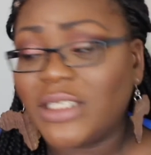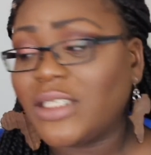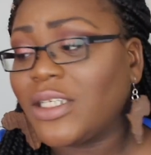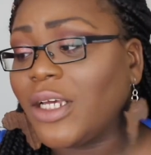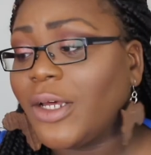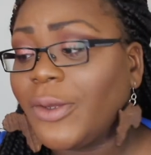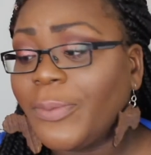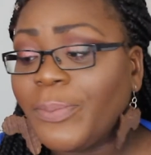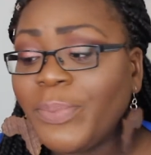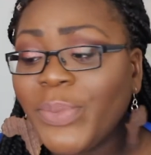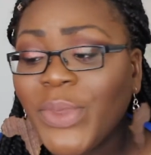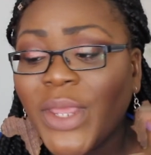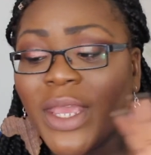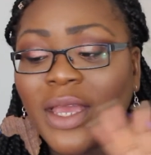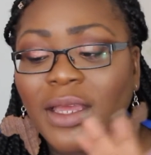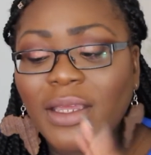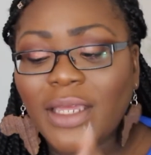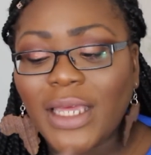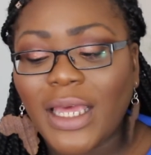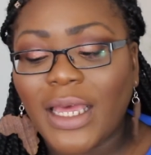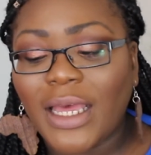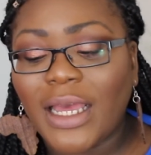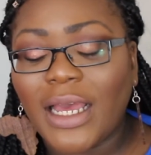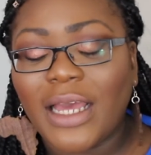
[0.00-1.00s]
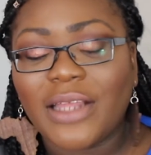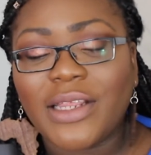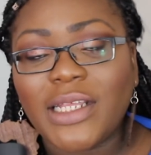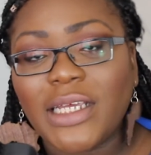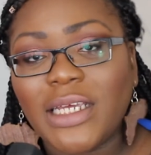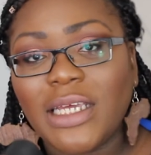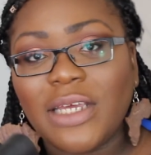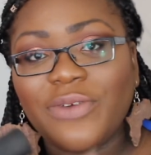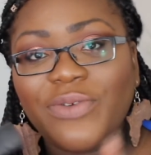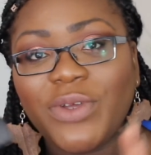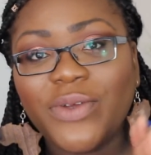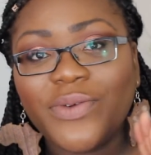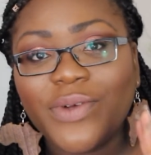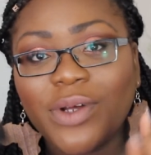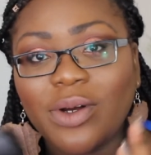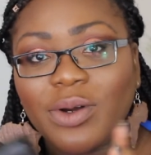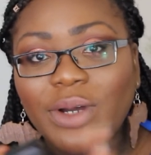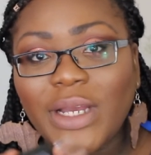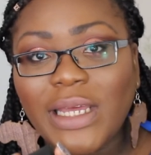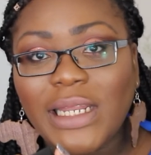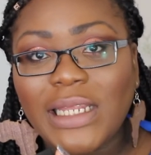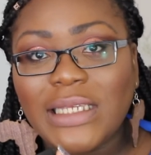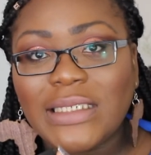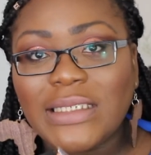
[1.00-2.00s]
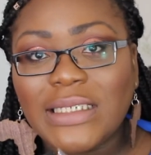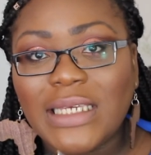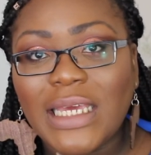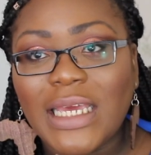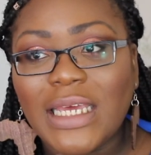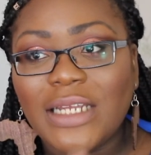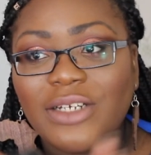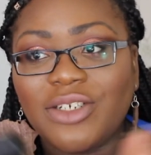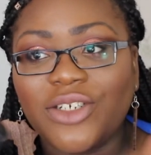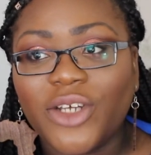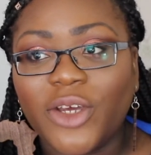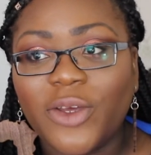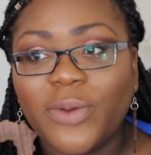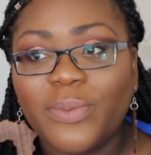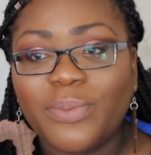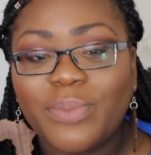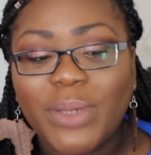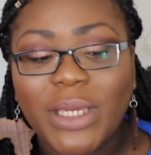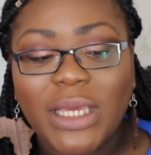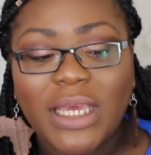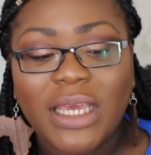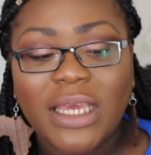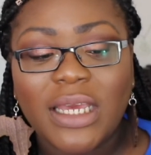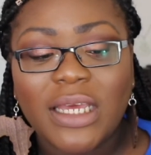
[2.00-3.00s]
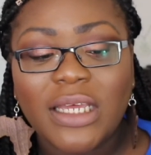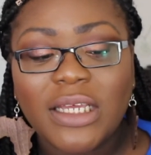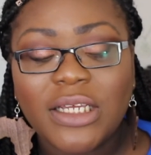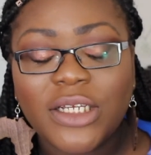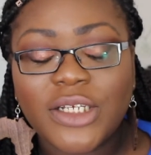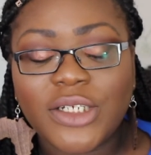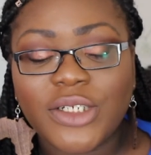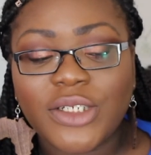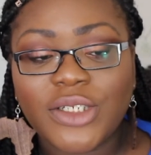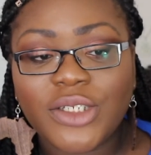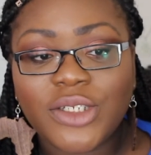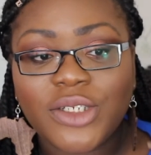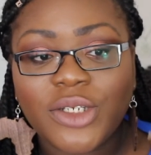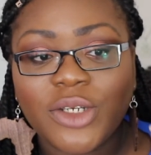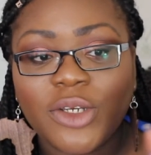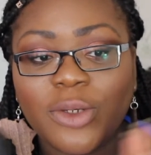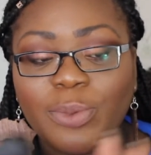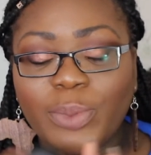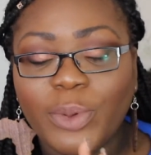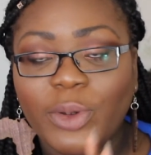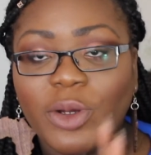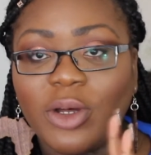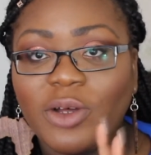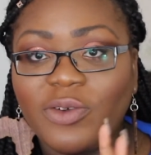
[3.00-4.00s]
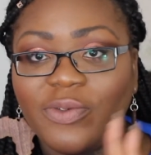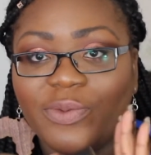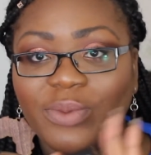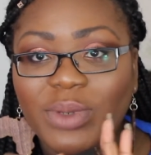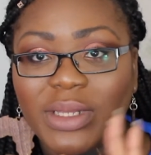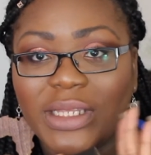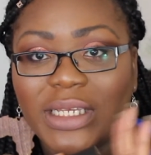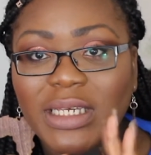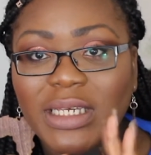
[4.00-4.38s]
So yeah, I think if you've got oily skin, don't be too put off with